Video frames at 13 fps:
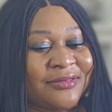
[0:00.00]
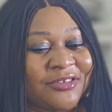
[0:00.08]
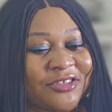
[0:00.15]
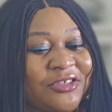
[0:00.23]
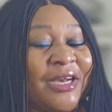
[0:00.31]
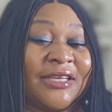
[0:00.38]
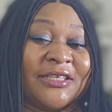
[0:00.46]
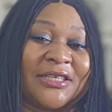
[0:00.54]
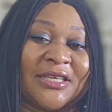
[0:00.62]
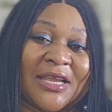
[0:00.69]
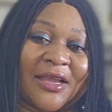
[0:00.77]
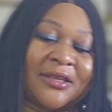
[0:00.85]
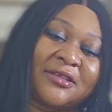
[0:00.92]
strange
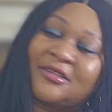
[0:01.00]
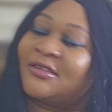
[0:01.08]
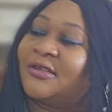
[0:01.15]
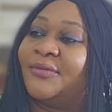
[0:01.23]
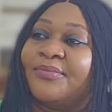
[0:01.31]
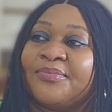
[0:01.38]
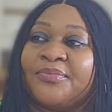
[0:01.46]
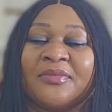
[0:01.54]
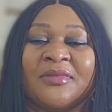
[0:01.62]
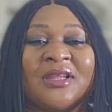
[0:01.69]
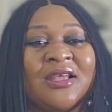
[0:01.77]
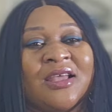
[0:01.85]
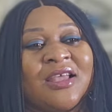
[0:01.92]
here is
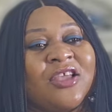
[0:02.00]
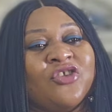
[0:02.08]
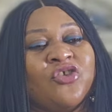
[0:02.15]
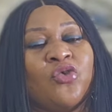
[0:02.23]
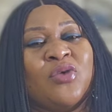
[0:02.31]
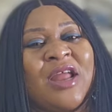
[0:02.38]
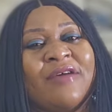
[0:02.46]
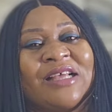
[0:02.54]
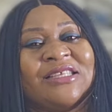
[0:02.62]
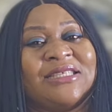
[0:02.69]
you will never